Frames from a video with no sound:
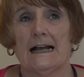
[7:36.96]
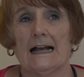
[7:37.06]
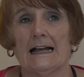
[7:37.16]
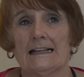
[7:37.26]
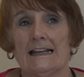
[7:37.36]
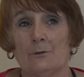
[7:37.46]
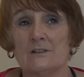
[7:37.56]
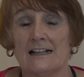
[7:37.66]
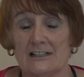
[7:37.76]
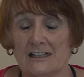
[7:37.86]
And he
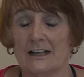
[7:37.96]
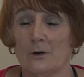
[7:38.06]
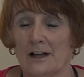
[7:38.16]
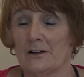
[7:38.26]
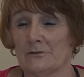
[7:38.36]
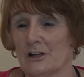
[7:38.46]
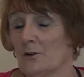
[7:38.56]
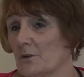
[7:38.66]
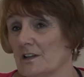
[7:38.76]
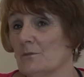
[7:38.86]
was actually quite
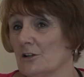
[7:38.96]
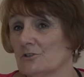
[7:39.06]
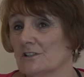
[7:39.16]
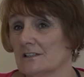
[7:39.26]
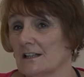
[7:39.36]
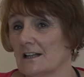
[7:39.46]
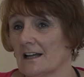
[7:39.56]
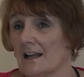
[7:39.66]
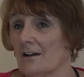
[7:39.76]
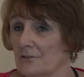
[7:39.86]
overcome with emotion.
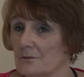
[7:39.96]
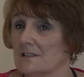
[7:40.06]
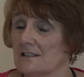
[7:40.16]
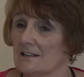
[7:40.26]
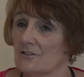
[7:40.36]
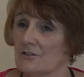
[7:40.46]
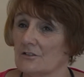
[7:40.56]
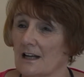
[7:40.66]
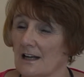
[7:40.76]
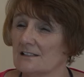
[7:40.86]
And afterwards, I
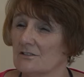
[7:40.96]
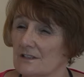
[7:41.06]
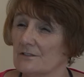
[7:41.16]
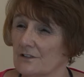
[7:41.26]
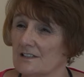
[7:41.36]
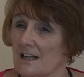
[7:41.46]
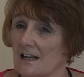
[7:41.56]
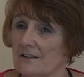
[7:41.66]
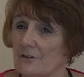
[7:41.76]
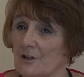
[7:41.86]
thought, I saw a different
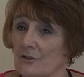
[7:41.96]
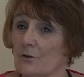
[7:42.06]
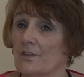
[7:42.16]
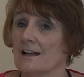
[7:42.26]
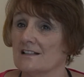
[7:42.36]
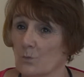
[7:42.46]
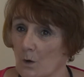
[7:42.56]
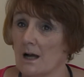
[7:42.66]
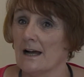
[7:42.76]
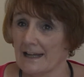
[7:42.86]
side of him. I thought, that's
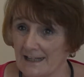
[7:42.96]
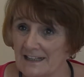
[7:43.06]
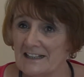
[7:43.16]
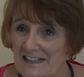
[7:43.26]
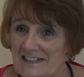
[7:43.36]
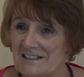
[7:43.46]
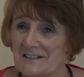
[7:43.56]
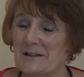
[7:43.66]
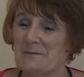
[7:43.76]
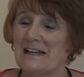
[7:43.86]
why he
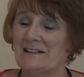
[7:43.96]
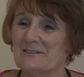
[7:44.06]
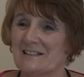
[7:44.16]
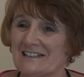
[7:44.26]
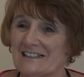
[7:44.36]
doesn't come out.